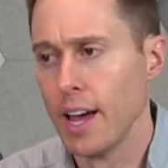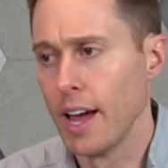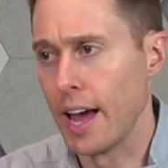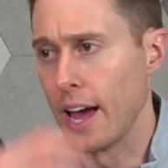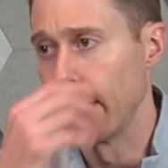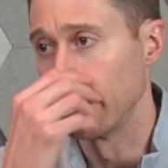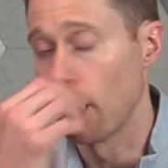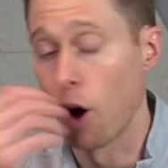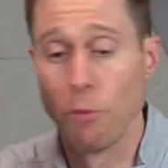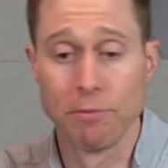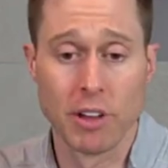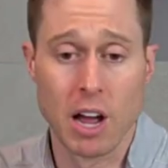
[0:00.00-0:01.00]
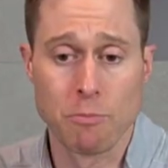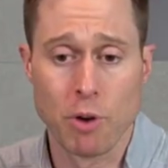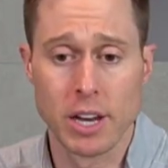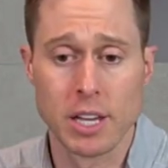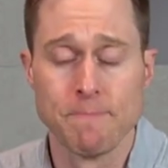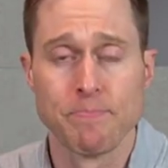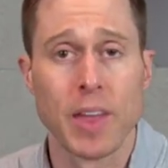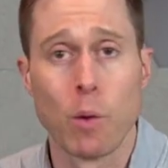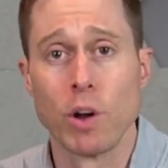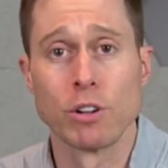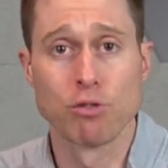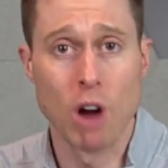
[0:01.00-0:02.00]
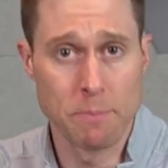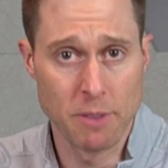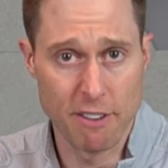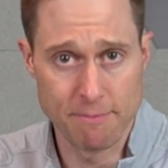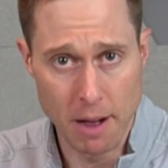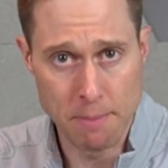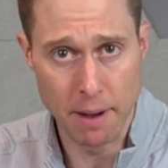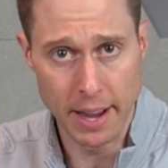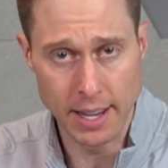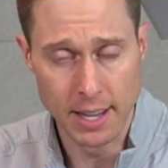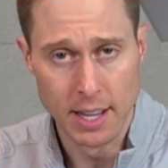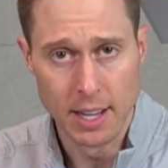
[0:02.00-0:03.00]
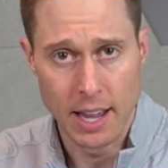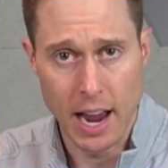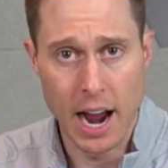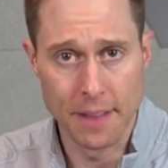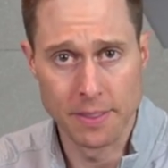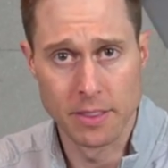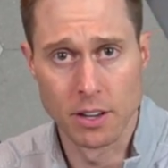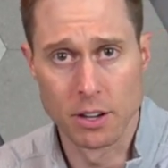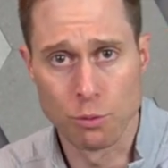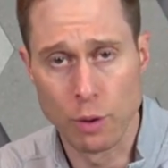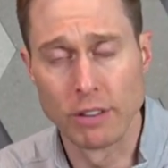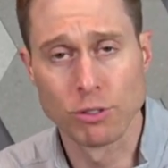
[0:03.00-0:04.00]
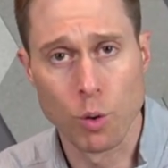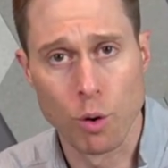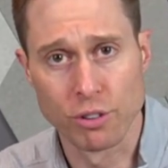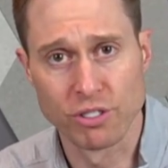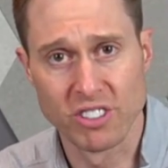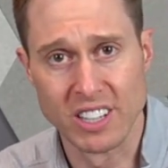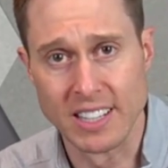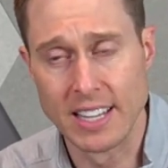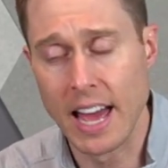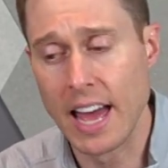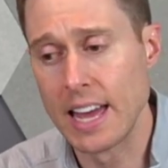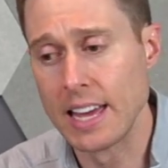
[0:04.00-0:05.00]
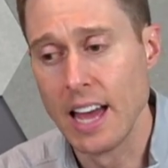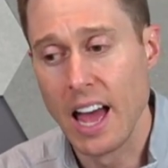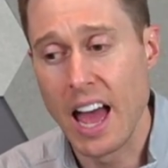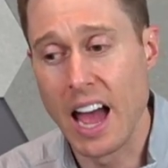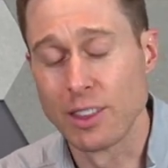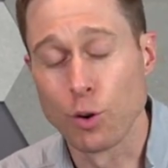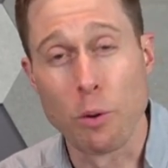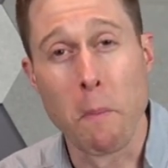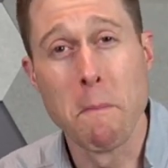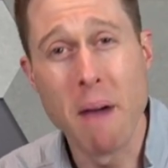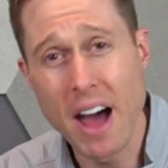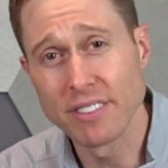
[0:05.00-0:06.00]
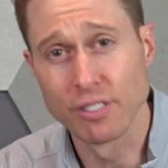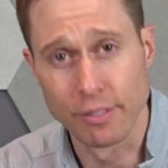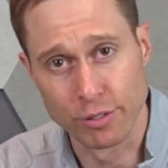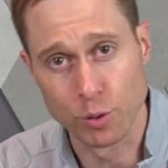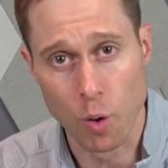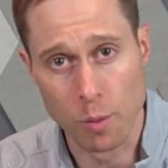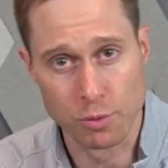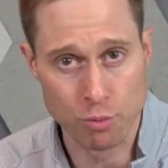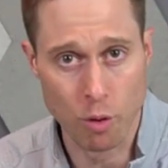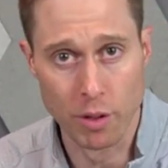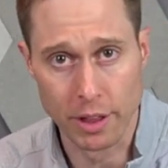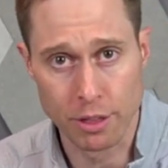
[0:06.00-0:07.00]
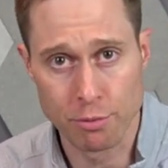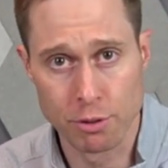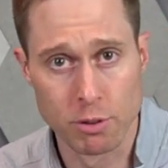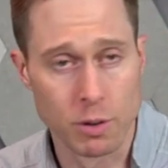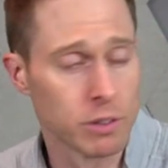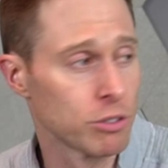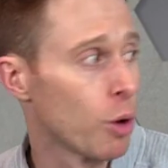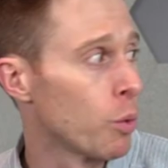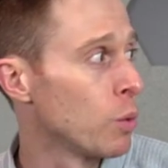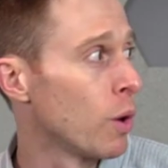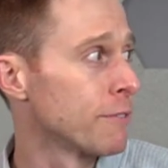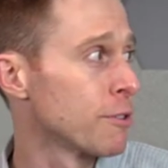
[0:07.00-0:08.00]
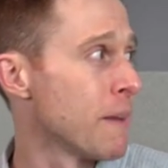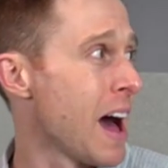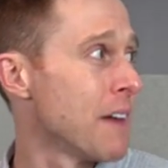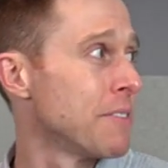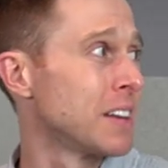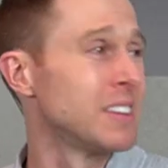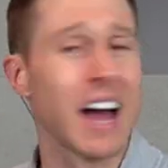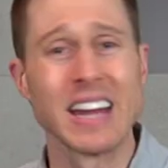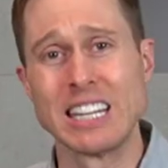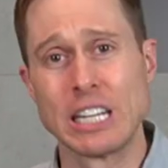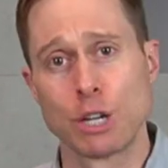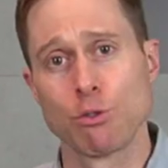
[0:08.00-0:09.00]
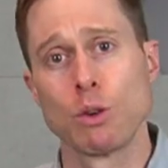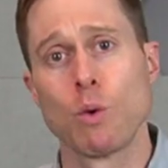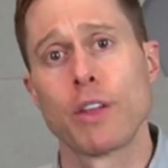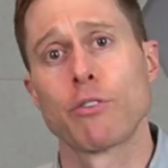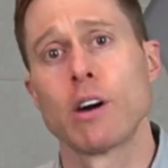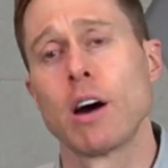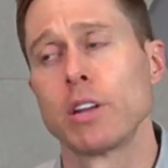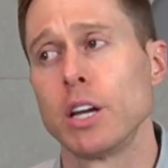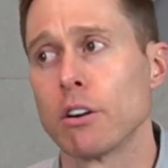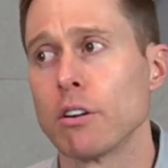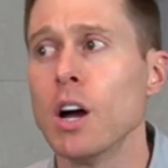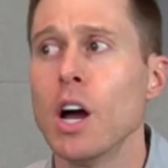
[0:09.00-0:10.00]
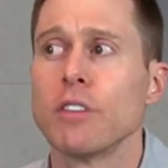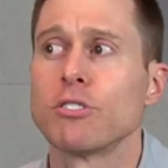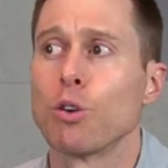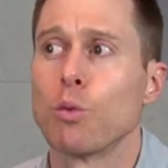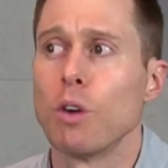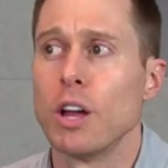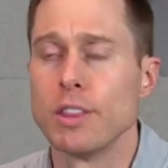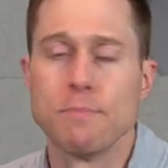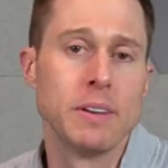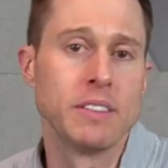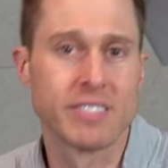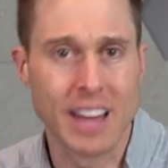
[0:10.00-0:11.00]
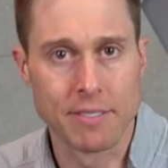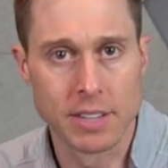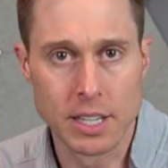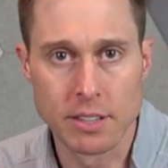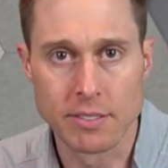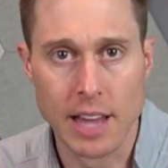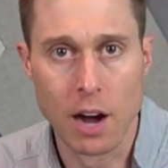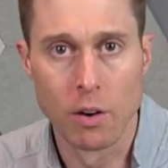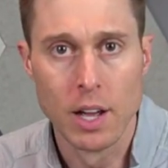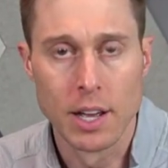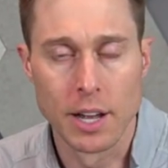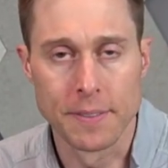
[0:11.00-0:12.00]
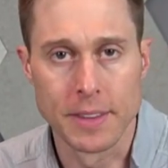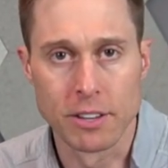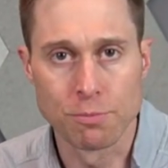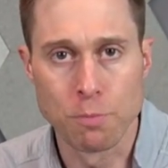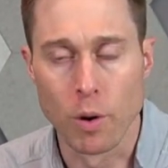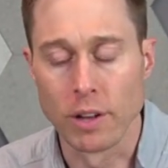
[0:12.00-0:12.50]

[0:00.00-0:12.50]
And hopefully I'm ready. I went and dropped off my bike at the race course today, and there were massive storms rolling through. And so we went from having 90 degree weather out here to in the mid 70s now at this point.